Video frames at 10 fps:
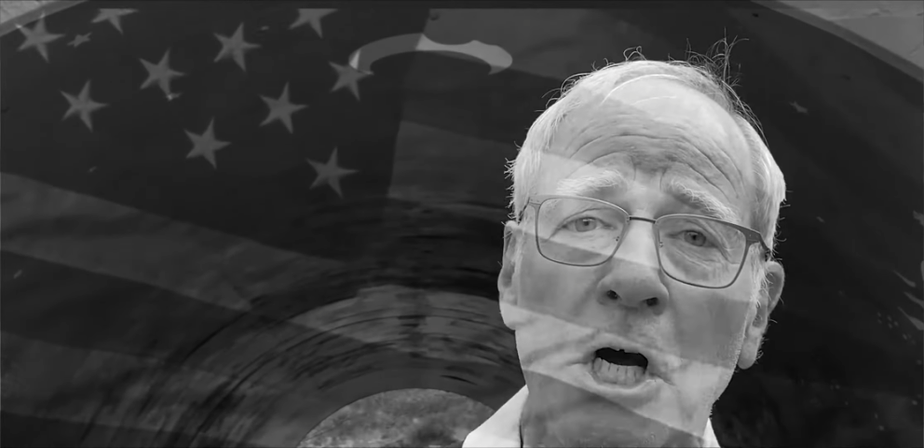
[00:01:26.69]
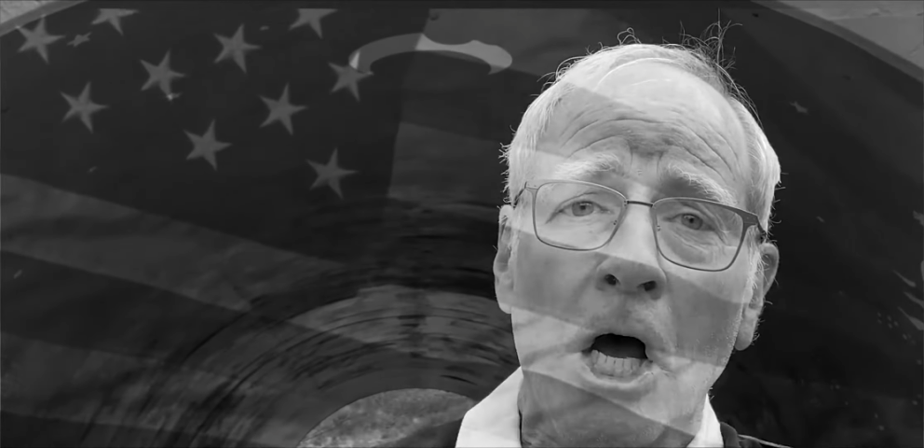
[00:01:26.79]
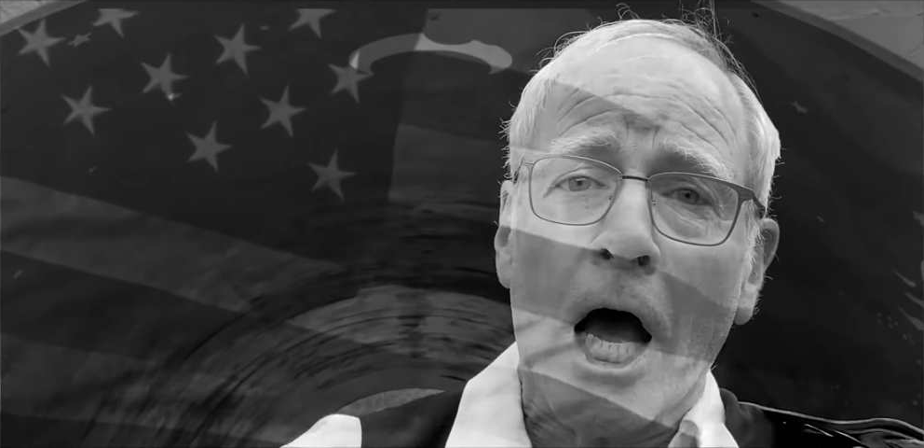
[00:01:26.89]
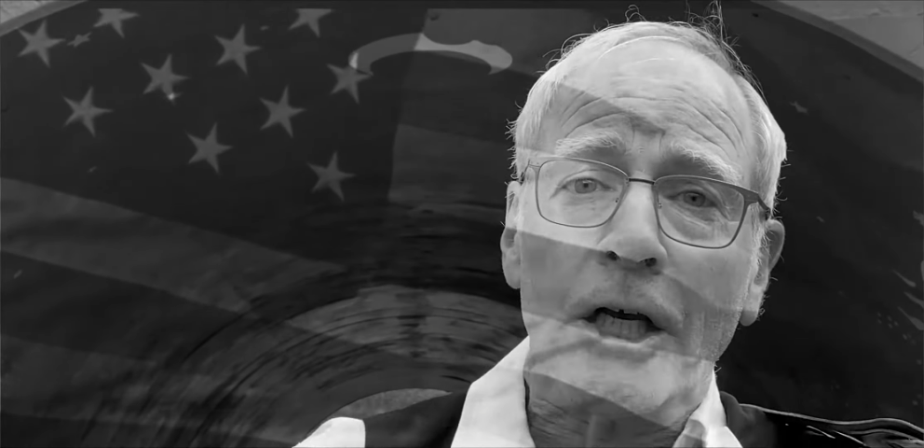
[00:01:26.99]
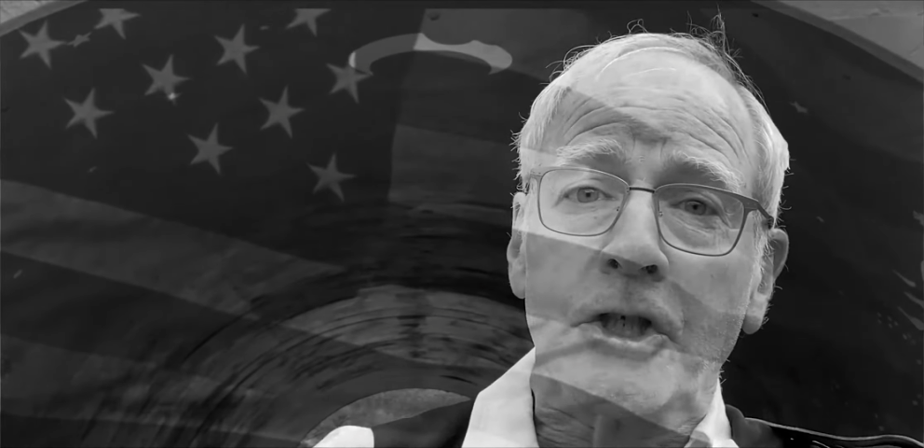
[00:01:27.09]

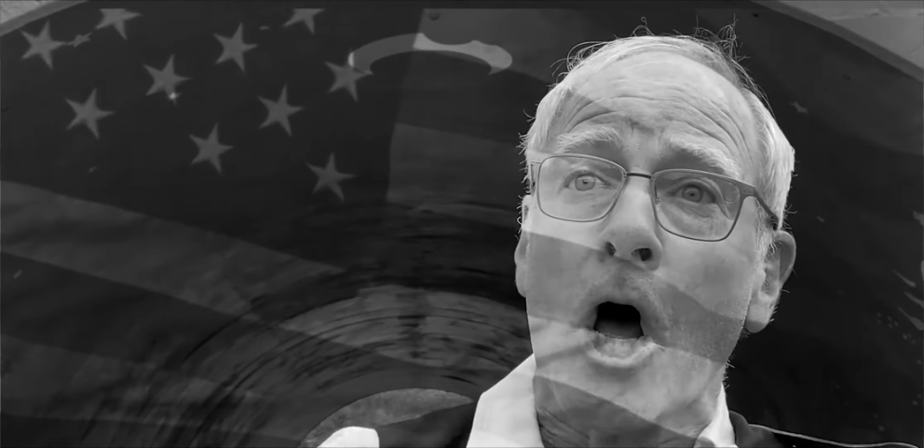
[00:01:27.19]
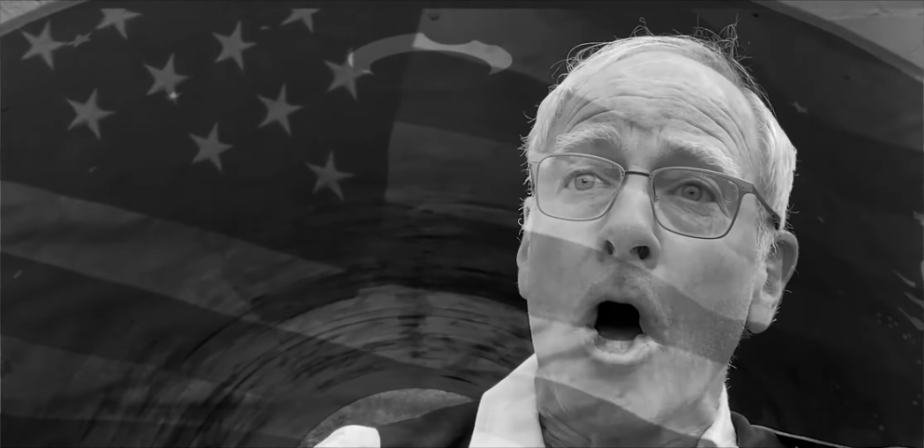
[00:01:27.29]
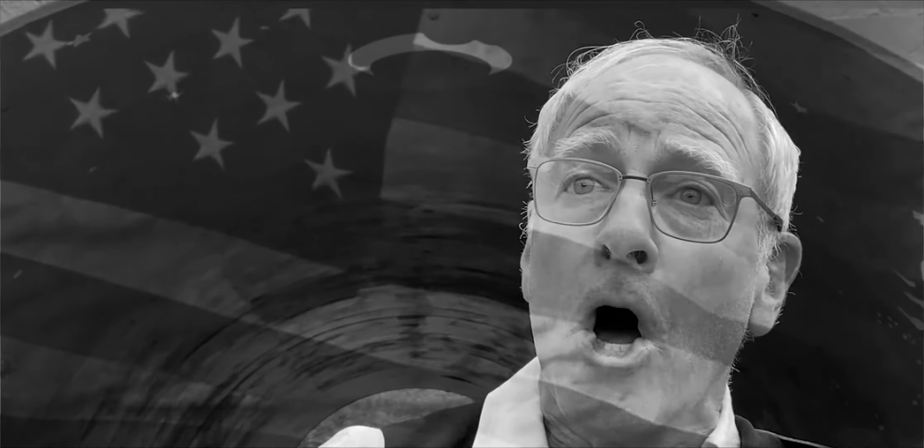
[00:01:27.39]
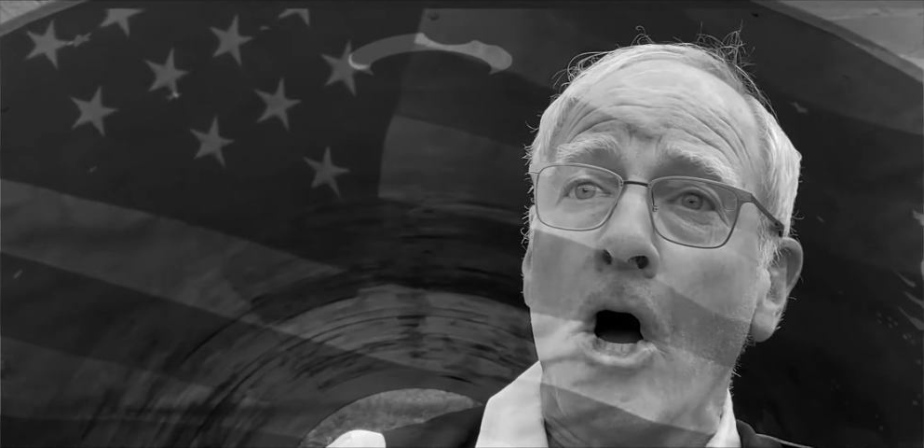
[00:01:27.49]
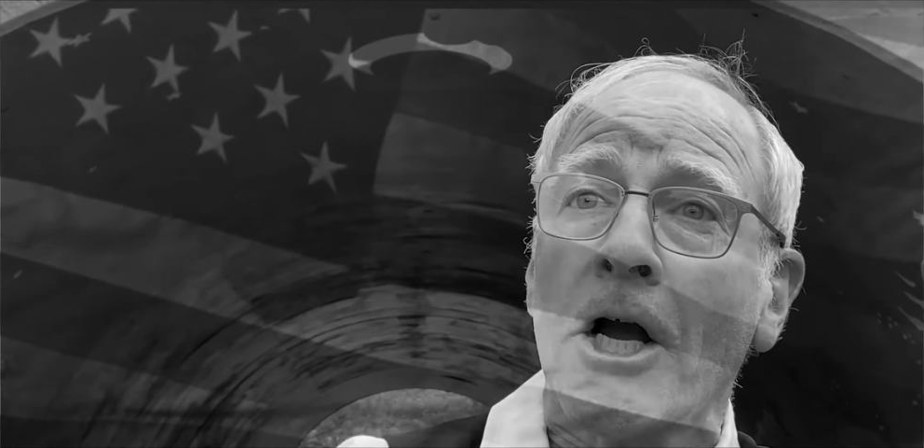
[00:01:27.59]
as
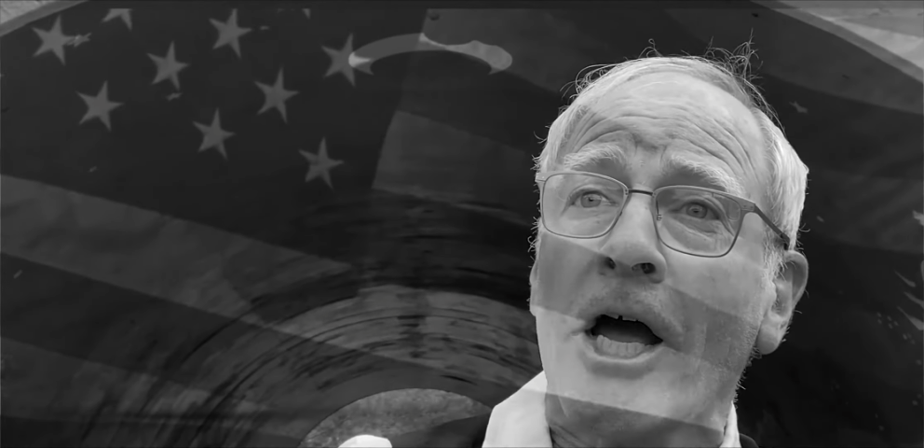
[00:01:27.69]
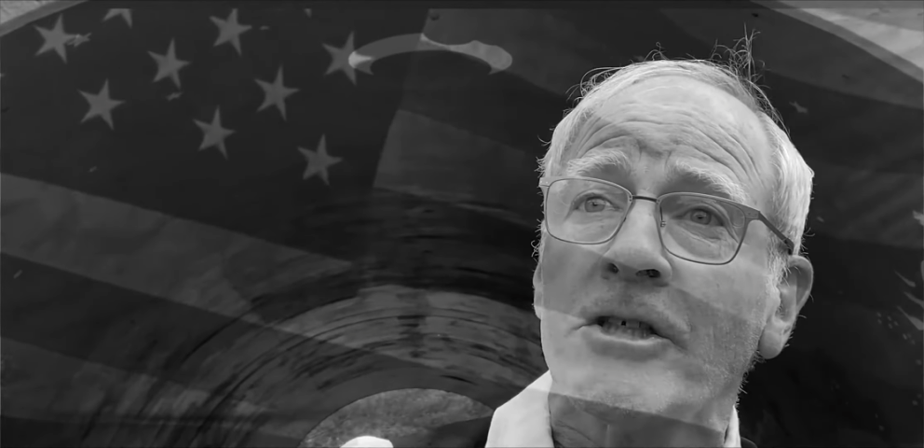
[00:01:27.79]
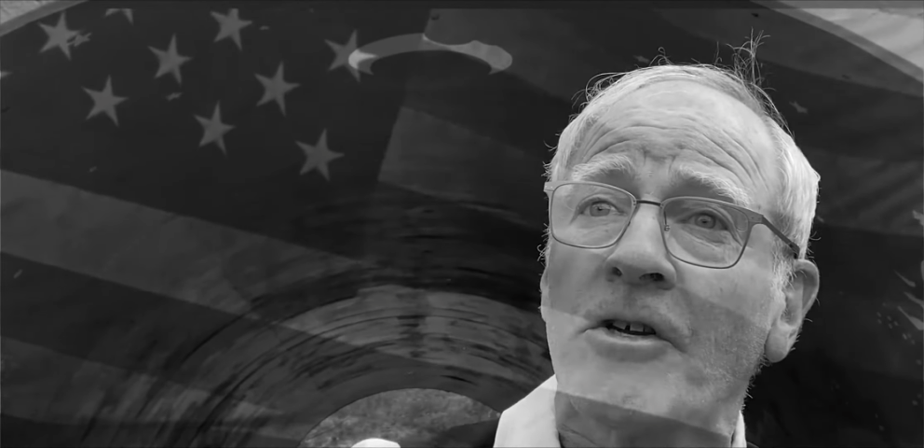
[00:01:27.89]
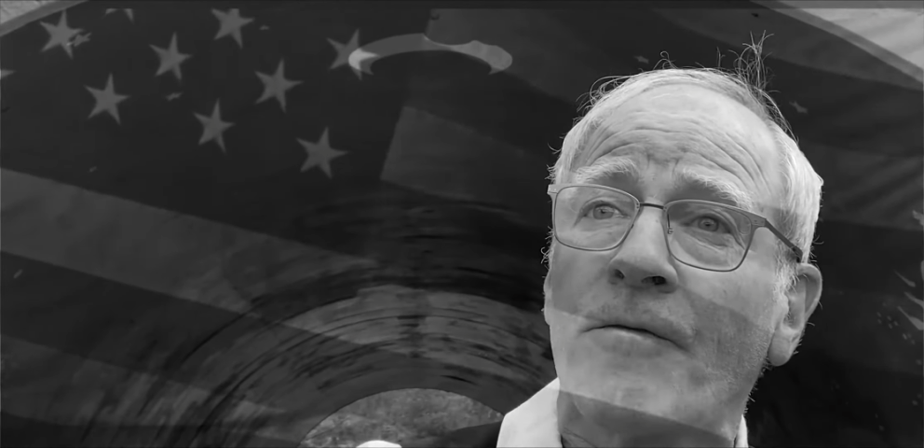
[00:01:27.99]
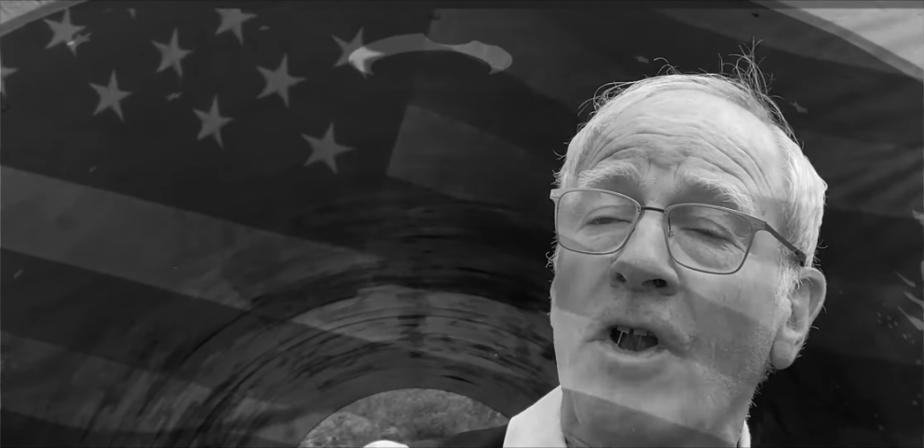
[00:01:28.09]
long as
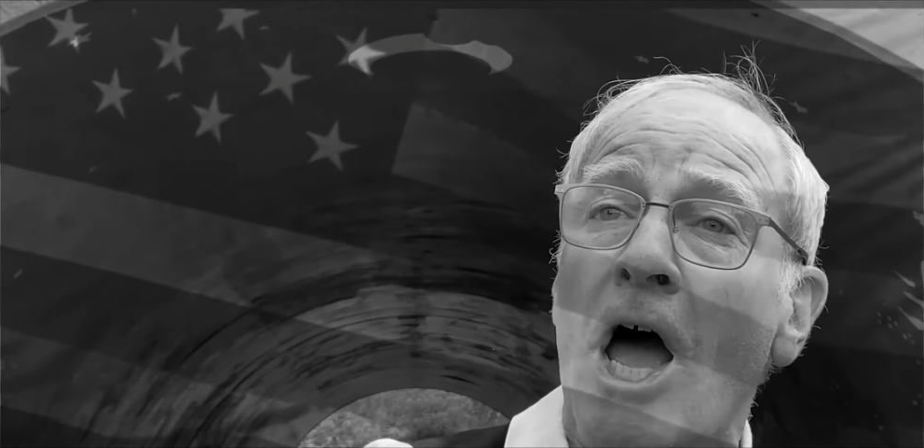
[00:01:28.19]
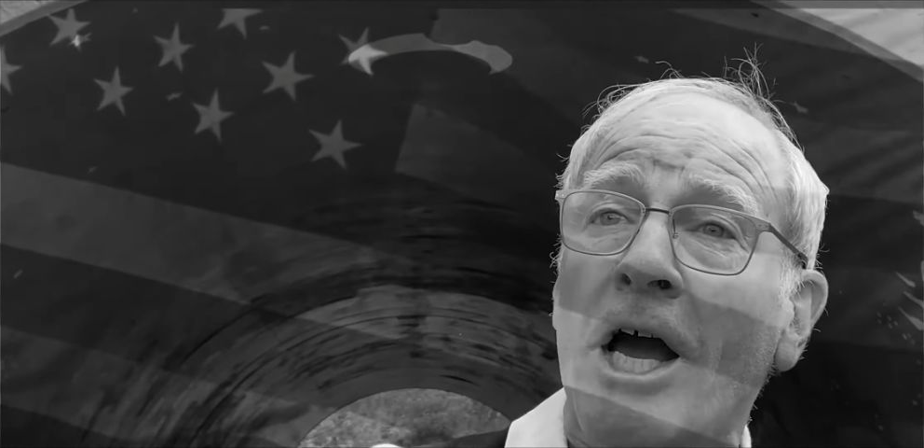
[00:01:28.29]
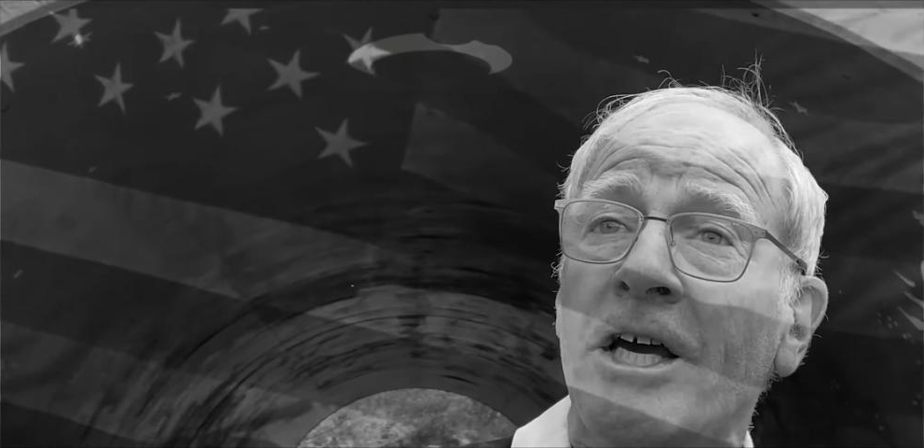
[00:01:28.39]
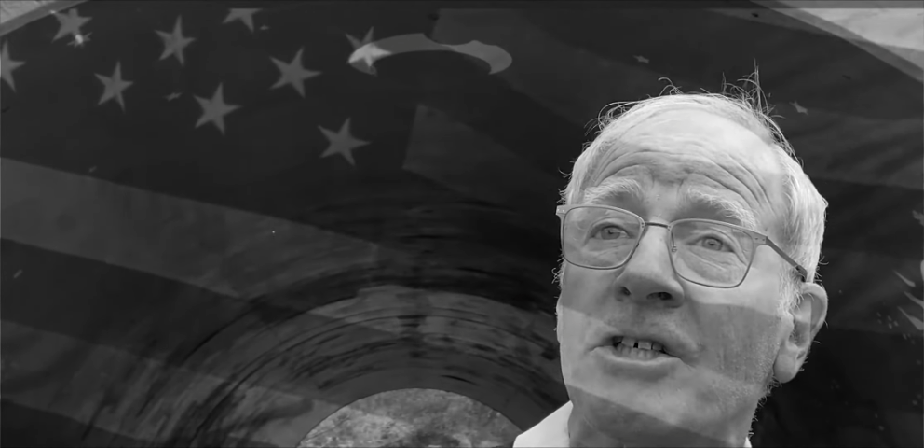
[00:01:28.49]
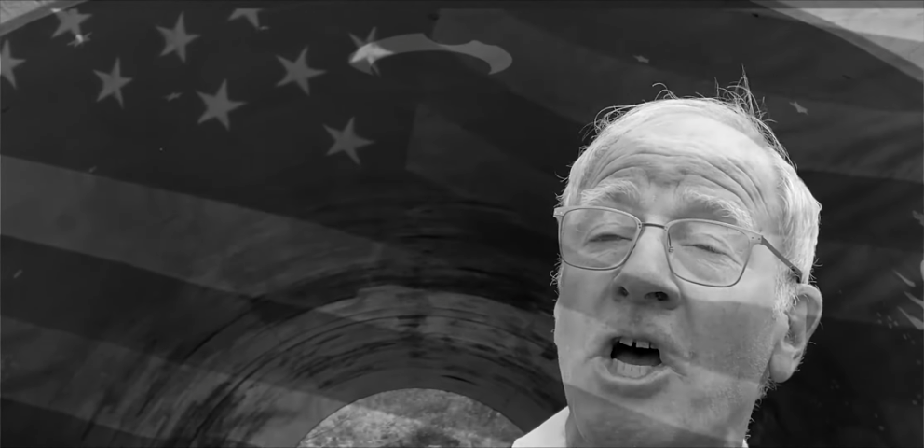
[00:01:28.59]
the flag
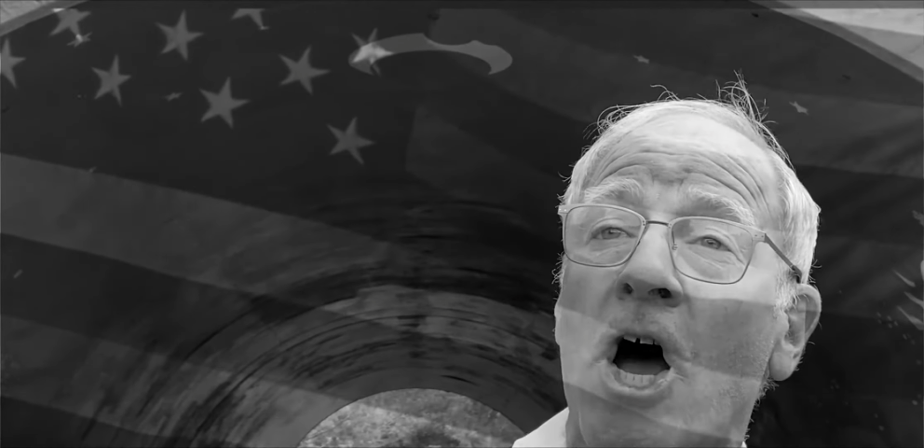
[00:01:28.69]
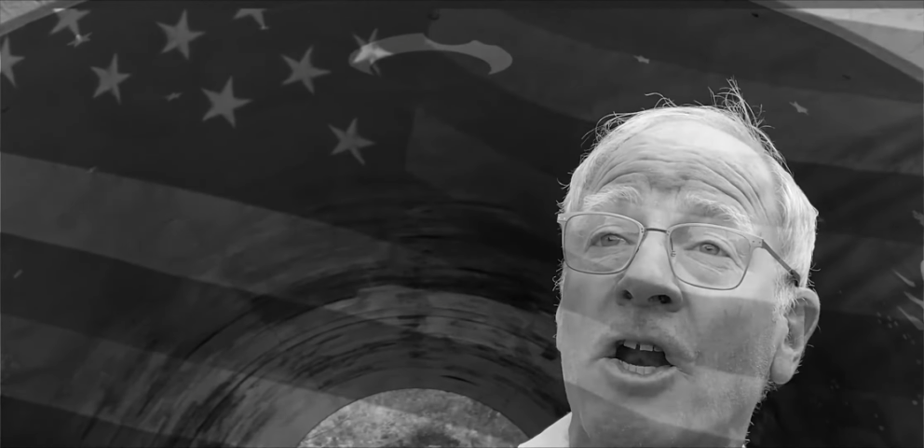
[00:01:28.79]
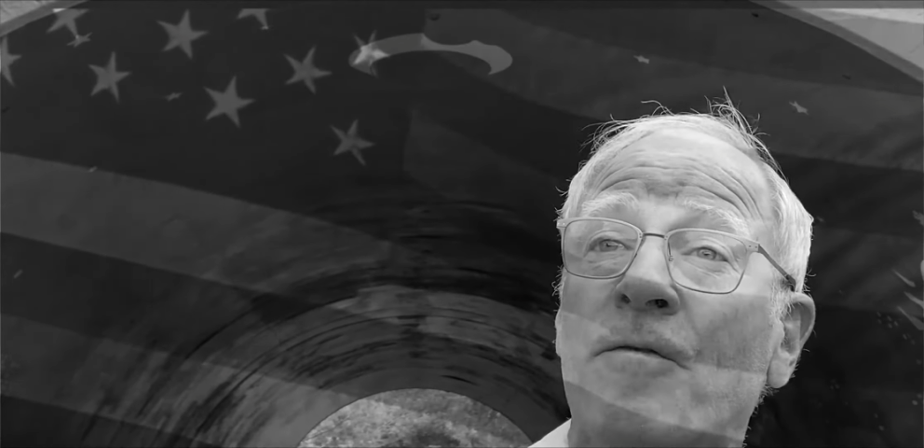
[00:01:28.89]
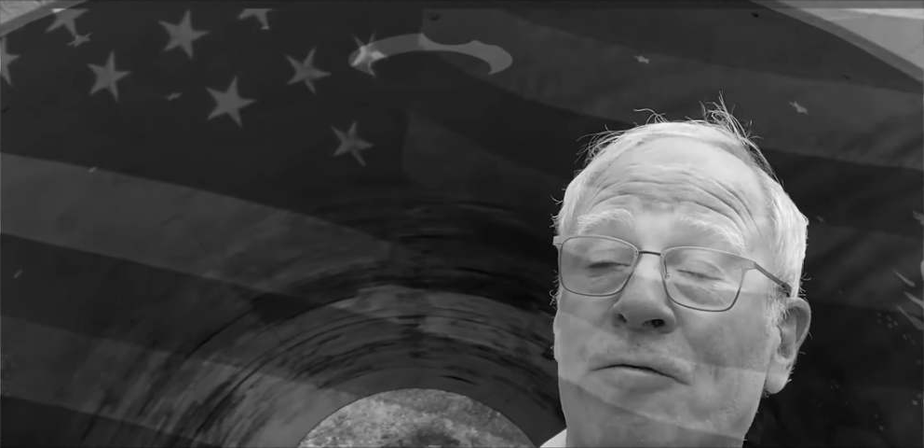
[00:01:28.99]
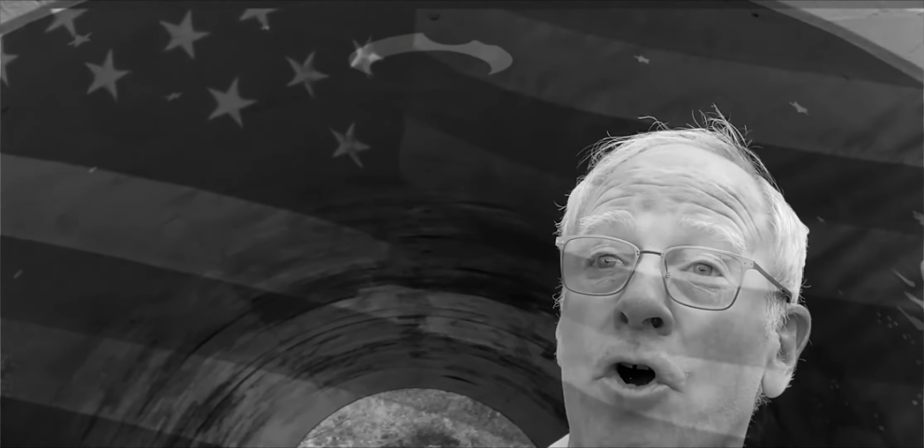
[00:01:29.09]
is
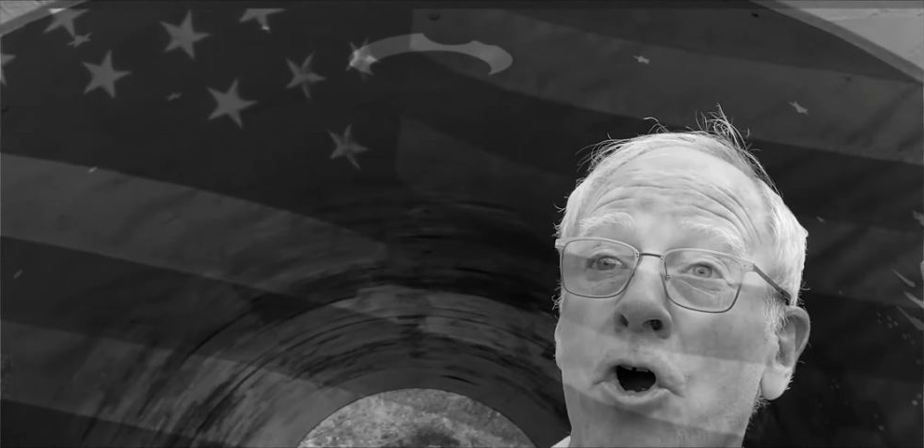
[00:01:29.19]
unfurled,